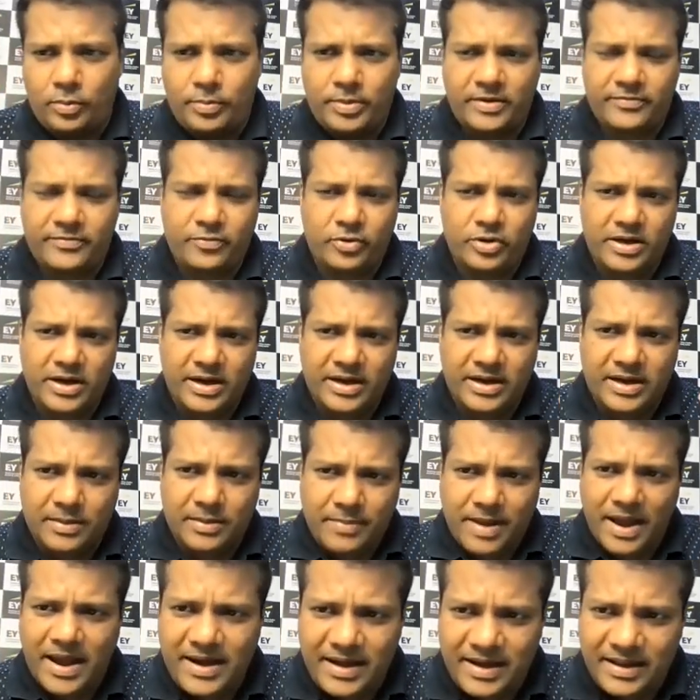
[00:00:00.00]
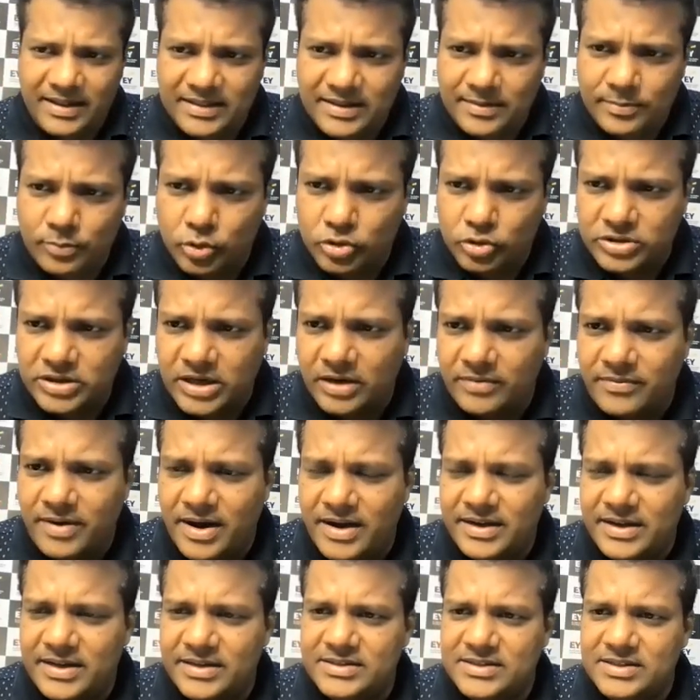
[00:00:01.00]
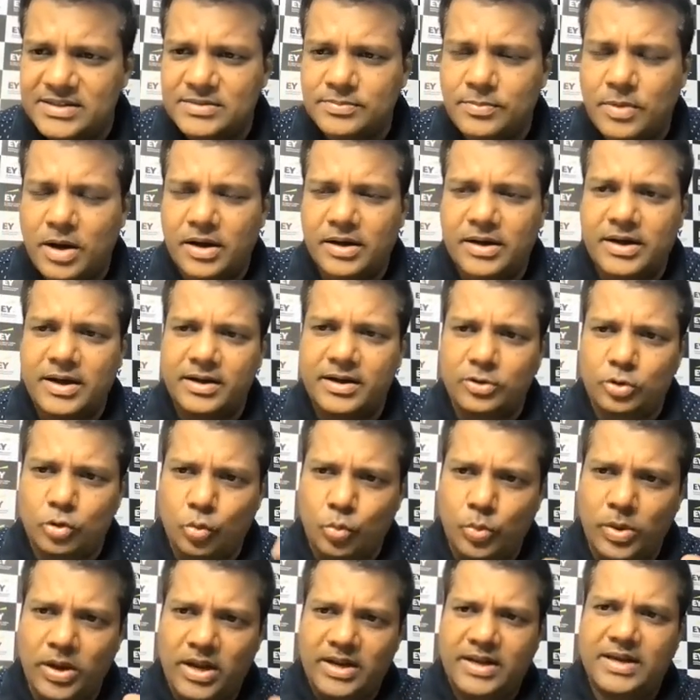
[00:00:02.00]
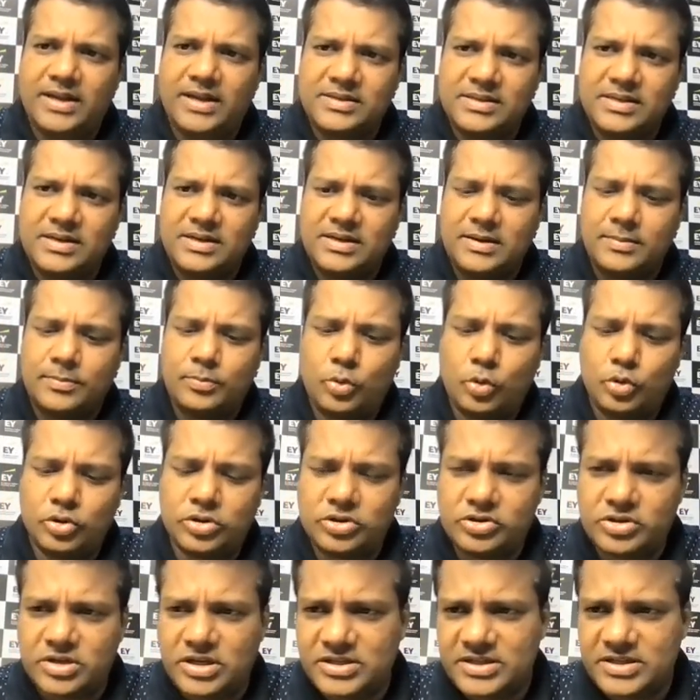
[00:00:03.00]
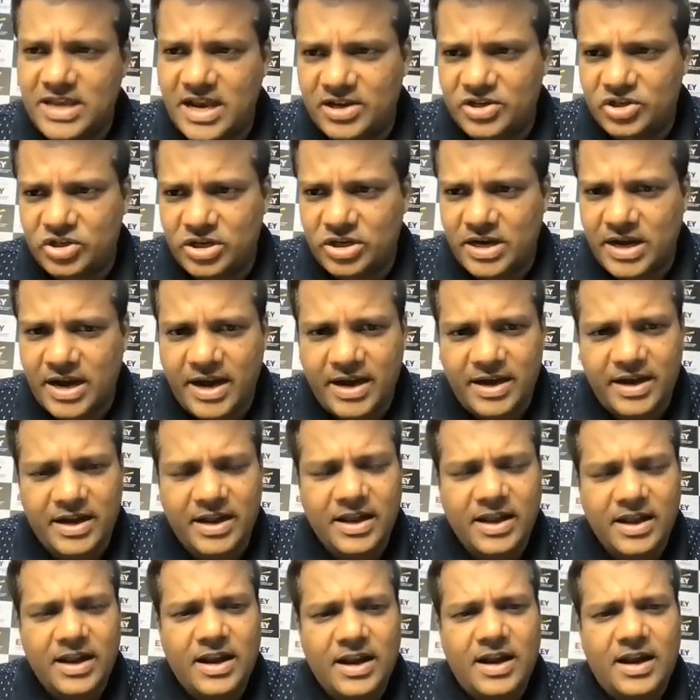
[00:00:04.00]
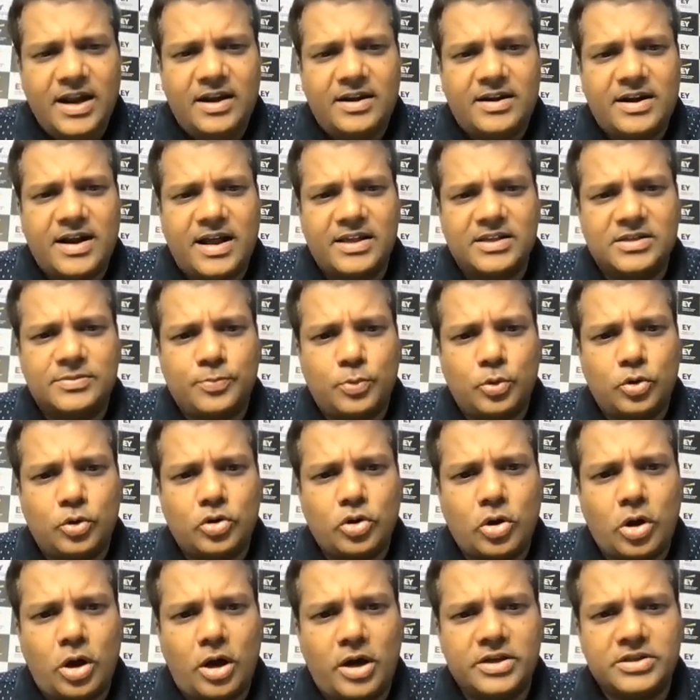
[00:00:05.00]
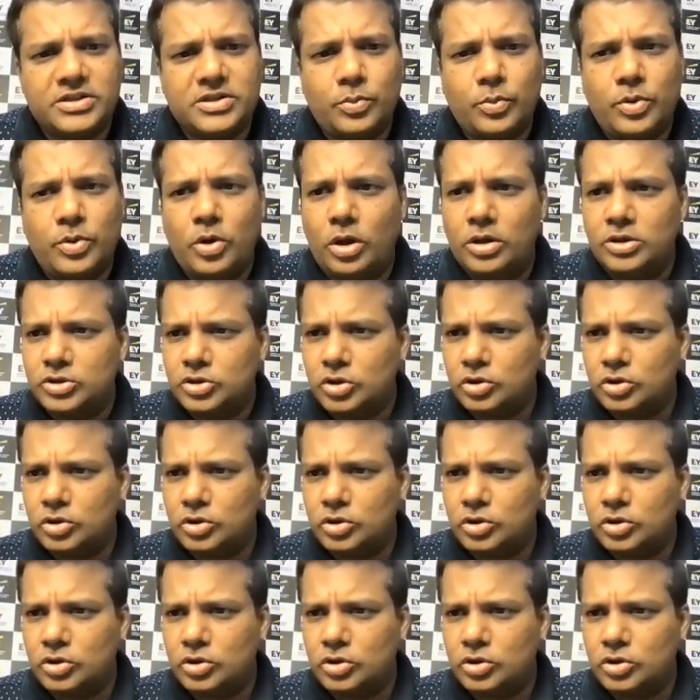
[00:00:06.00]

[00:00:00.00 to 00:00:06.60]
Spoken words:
But for determining the most advantageous market, you will consider both transaction and transport cost. We also